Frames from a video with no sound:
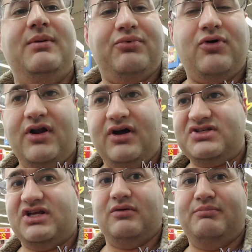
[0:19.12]

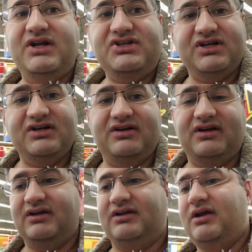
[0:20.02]
products that are mentioned
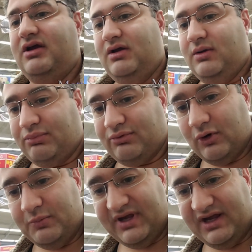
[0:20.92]
in
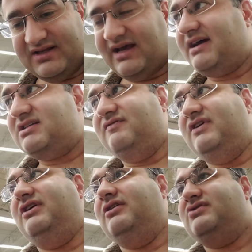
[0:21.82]
Pro Pink Tax
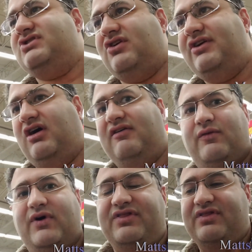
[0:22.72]
videos. Starting off
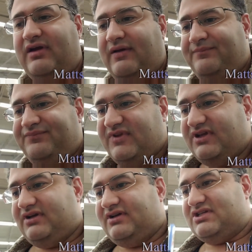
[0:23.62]
with
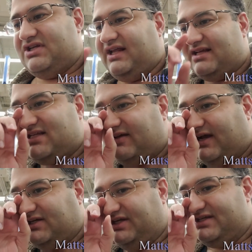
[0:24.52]
something that Steph
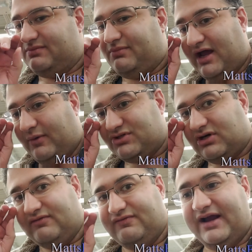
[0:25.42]
actually needs to buy, which
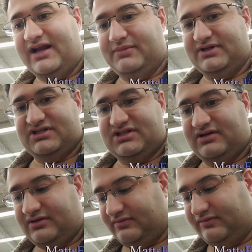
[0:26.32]
are vitamins.
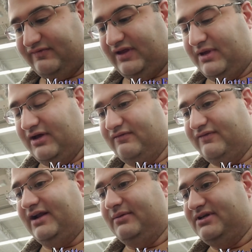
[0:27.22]
Female
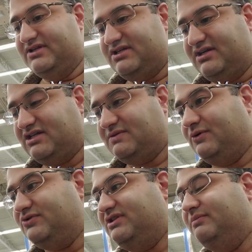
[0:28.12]
vitamins, as
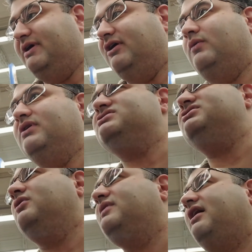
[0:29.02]
opposed to the male ones.
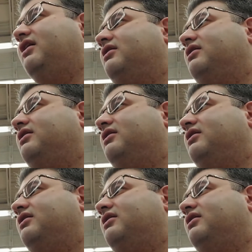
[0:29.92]
Do you know where they are?